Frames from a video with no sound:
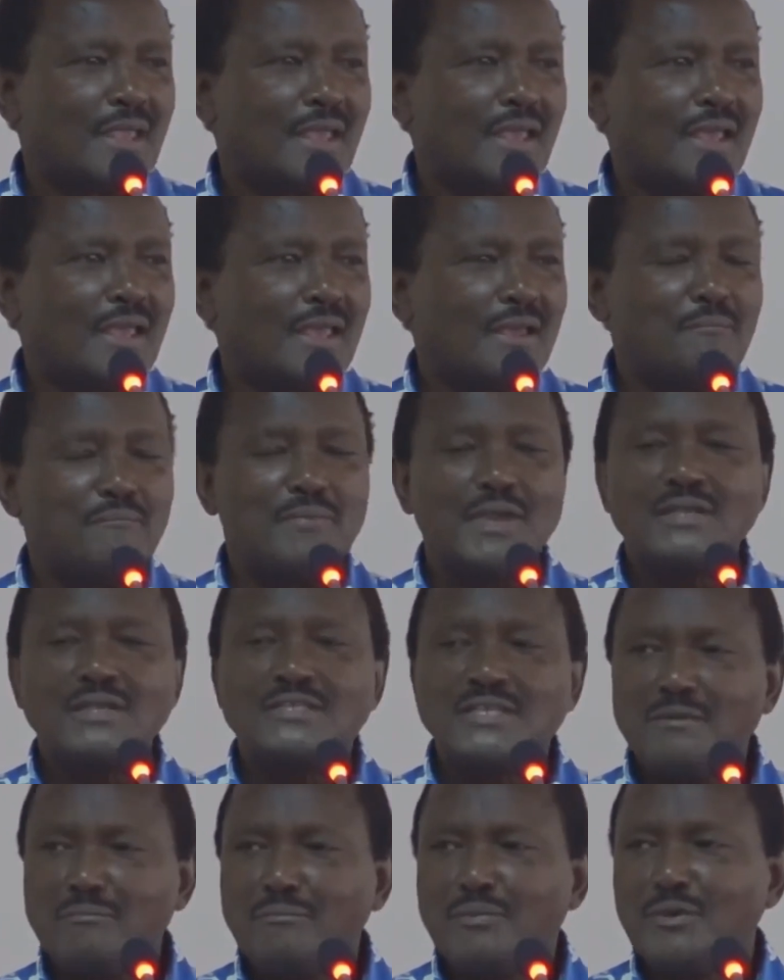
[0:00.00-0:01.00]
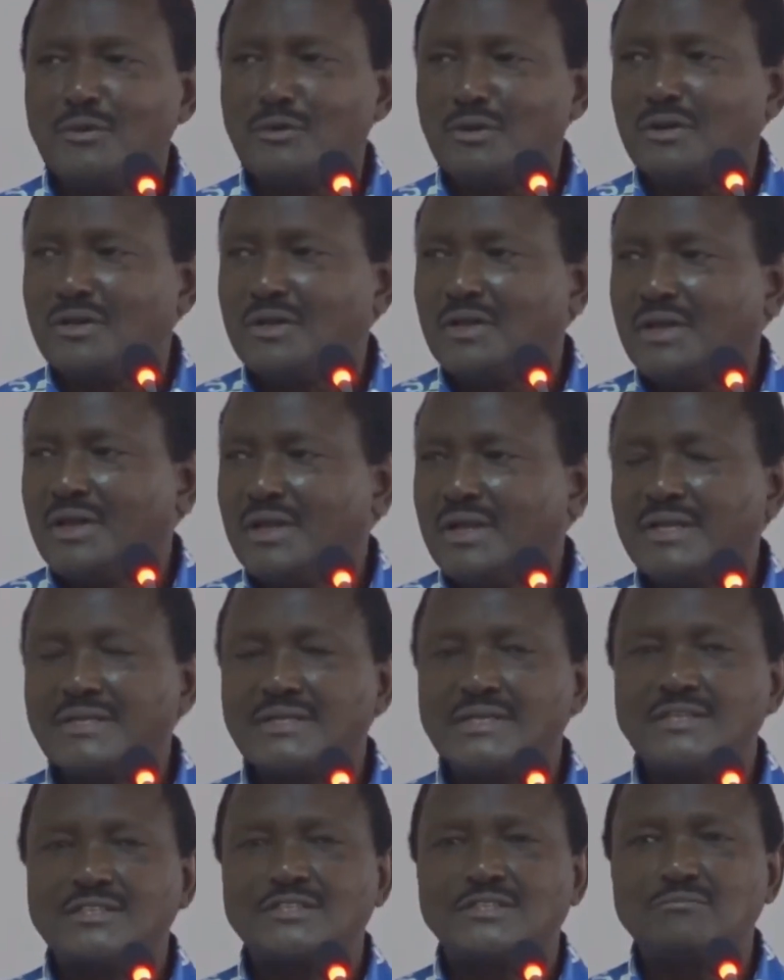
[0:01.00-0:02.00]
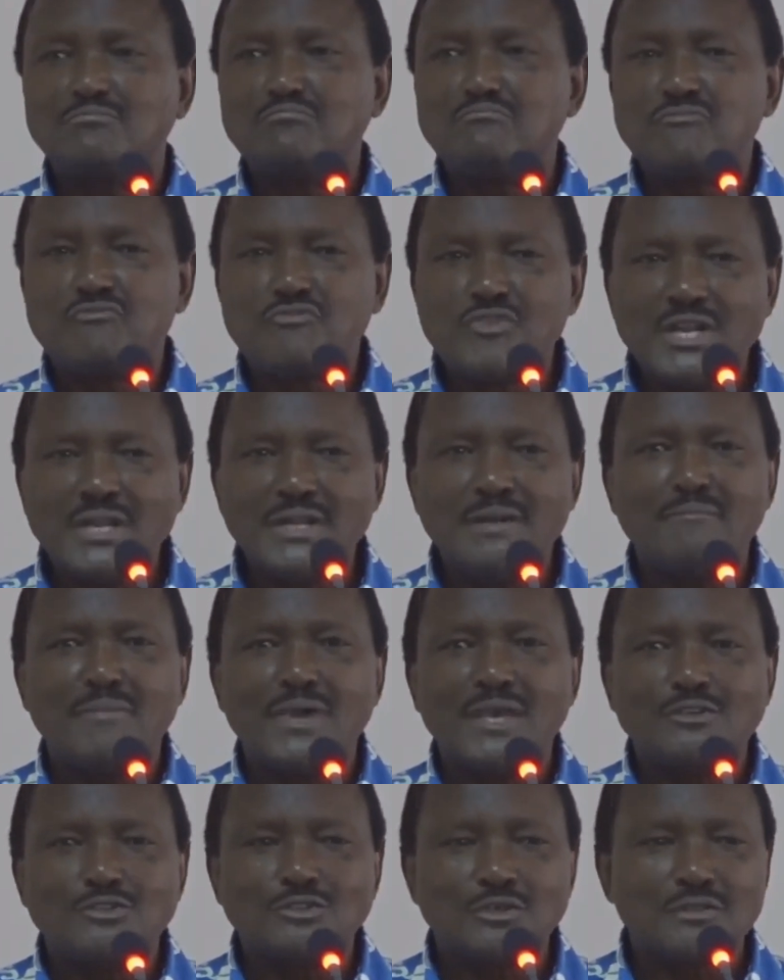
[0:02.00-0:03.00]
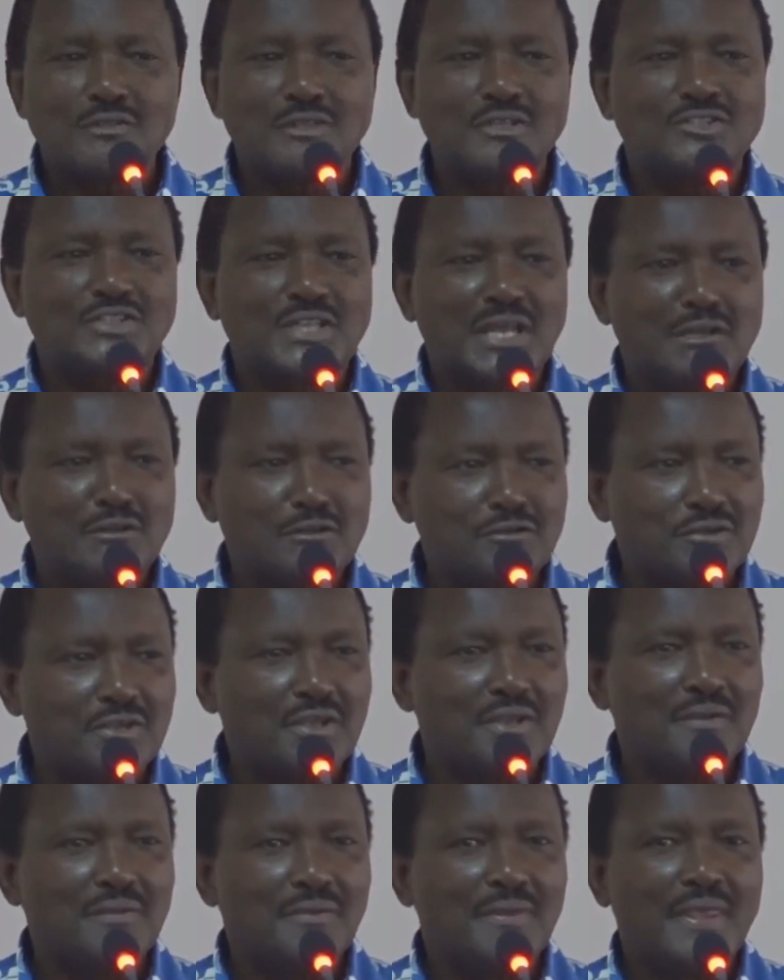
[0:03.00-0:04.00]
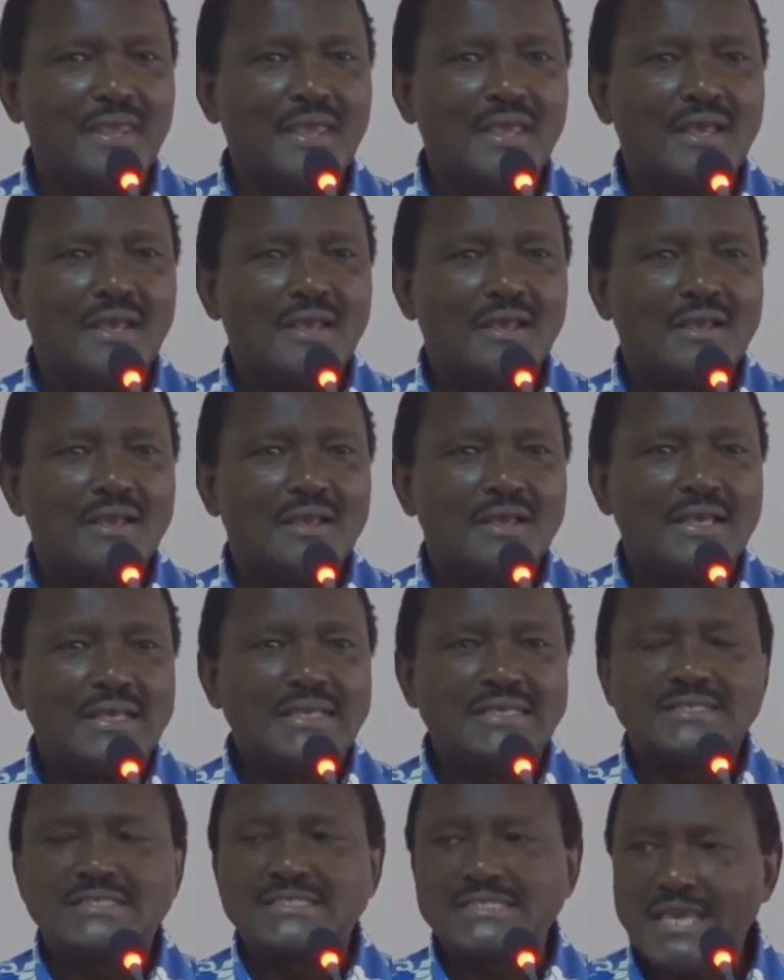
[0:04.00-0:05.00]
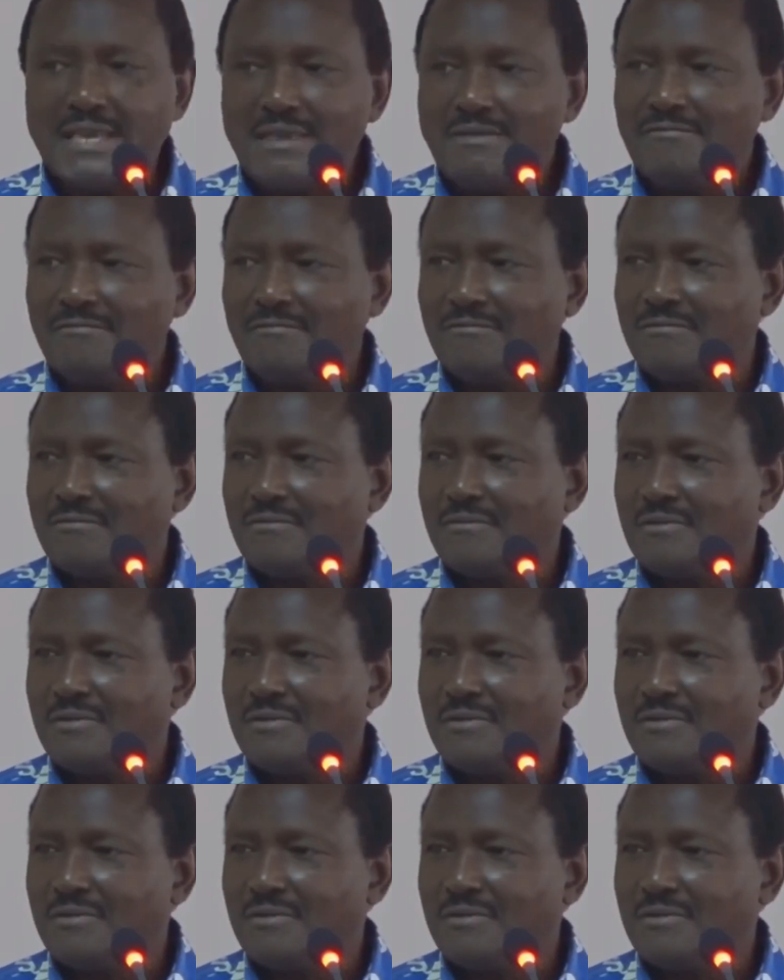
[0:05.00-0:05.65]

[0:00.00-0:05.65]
Be a champion. Let us really make sure this country is safe